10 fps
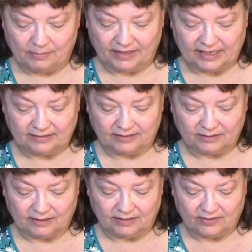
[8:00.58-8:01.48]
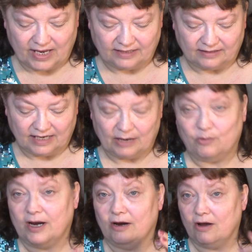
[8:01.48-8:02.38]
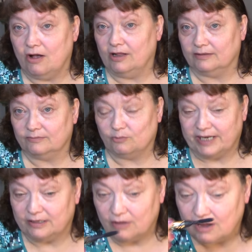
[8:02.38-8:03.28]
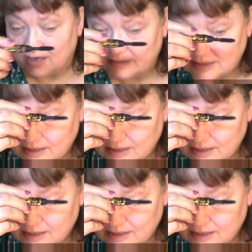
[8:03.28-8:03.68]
of these things that I wear all week long